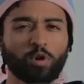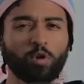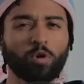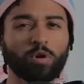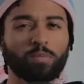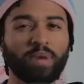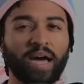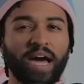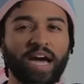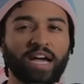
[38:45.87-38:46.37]

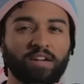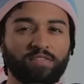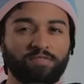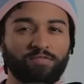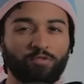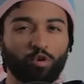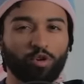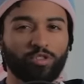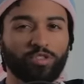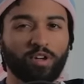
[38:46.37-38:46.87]
going back and
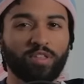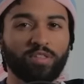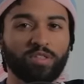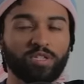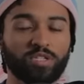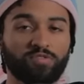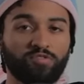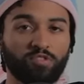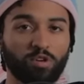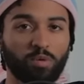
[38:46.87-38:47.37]
forth on
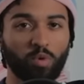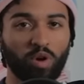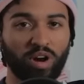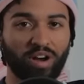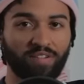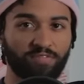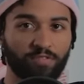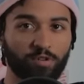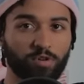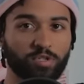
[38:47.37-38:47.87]
this film where
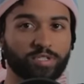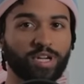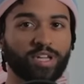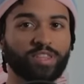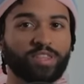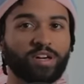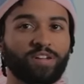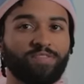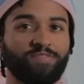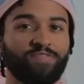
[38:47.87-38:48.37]
at first I
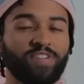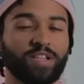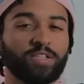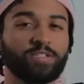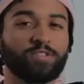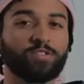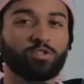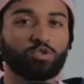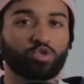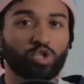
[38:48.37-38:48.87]
thought it fell
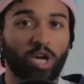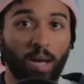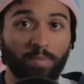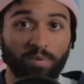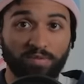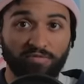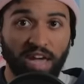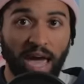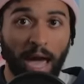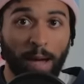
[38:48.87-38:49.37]
into the trap
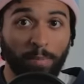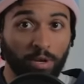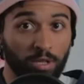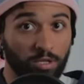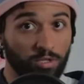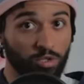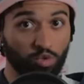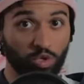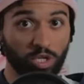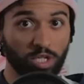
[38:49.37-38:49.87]
of
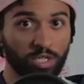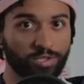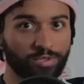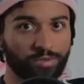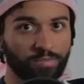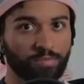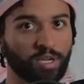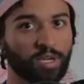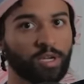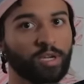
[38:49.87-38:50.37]
capitalist
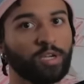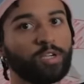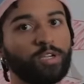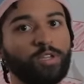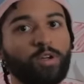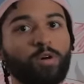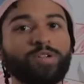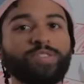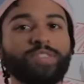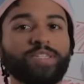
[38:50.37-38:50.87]
realism. You
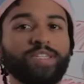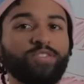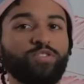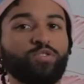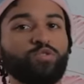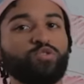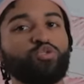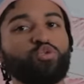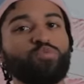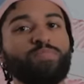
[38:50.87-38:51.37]
know, it's
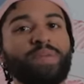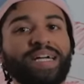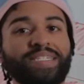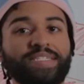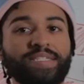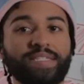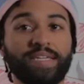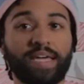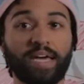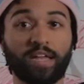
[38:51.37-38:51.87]
easier to
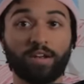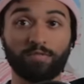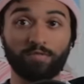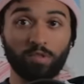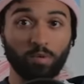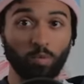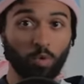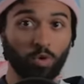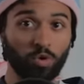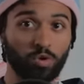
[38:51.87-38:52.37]
imagine the end of
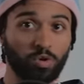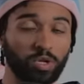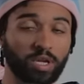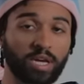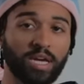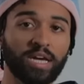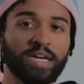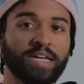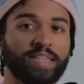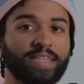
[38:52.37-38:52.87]
the world
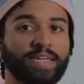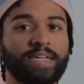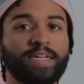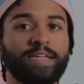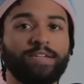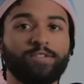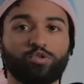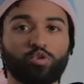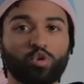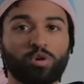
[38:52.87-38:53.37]
than it
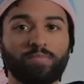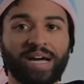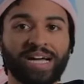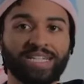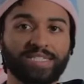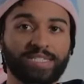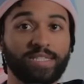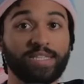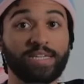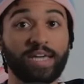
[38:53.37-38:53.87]
is to
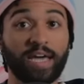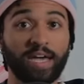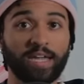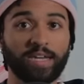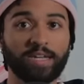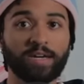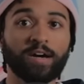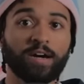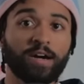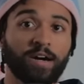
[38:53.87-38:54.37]
imagine the
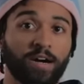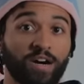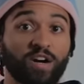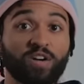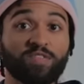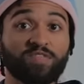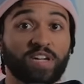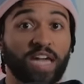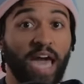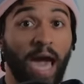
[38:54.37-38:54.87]
end
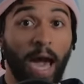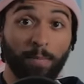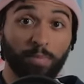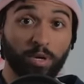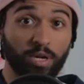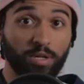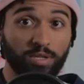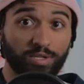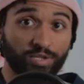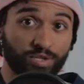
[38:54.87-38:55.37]
of
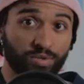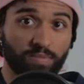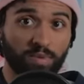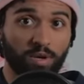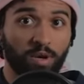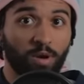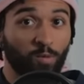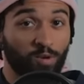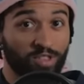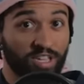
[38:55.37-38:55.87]
capitalism,
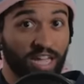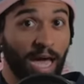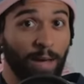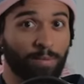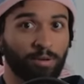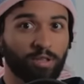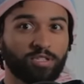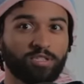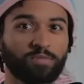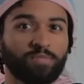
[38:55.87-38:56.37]
with
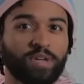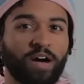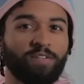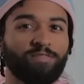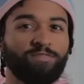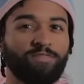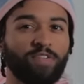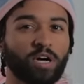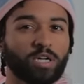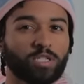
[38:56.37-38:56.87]
capitalism now
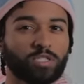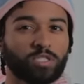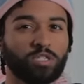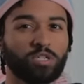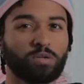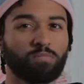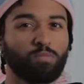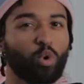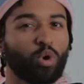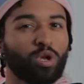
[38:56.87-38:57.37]

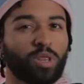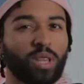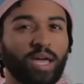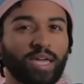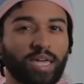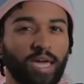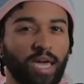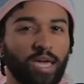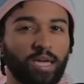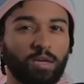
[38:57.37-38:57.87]
functioning more
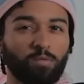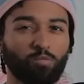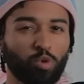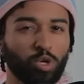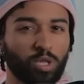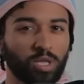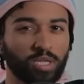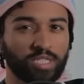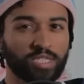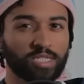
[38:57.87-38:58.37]
like a
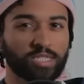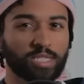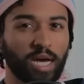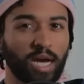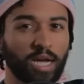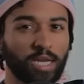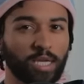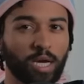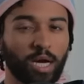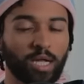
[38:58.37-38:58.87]
religious
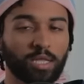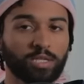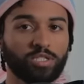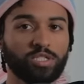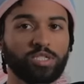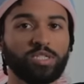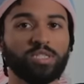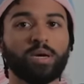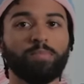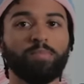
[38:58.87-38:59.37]

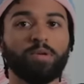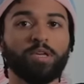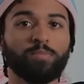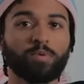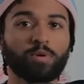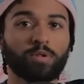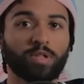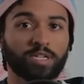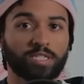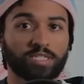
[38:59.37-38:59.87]
ideology that
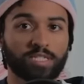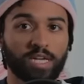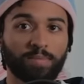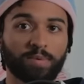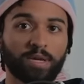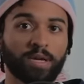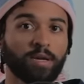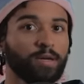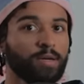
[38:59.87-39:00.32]
people accept